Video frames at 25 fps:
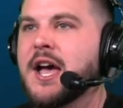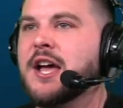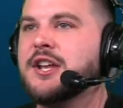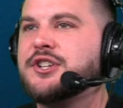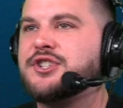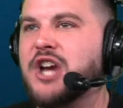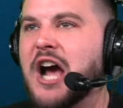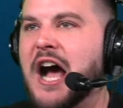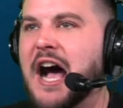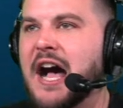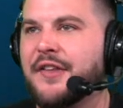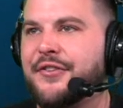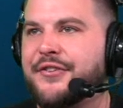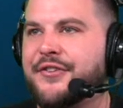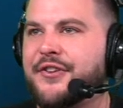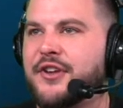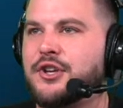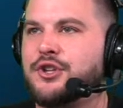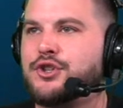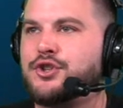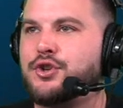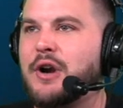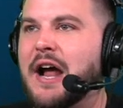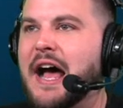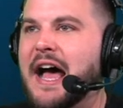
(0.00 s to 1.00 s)
Johnson
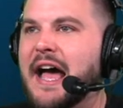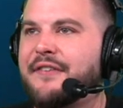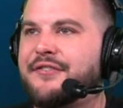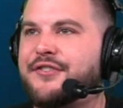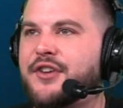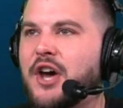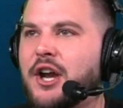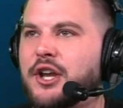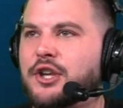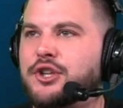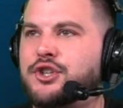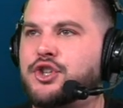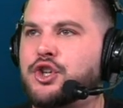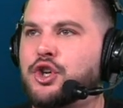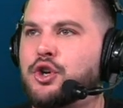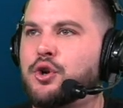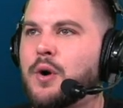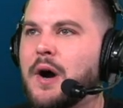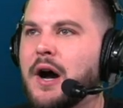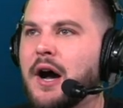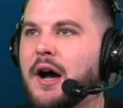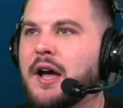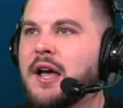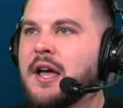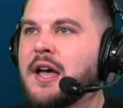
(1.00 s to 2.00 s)
drives on
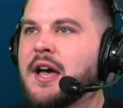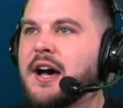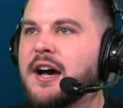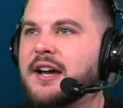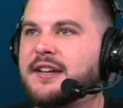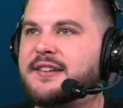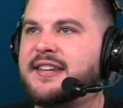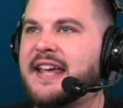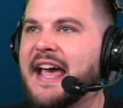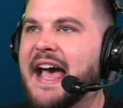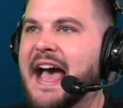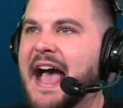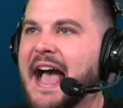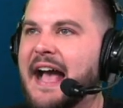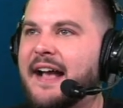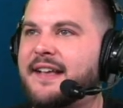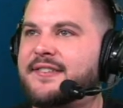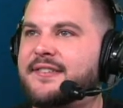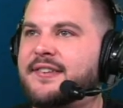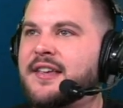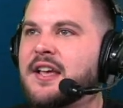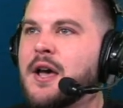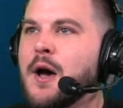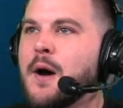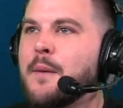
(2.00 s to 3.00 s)
Achiuwa,
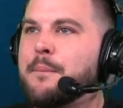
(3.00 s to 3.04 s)
attacks,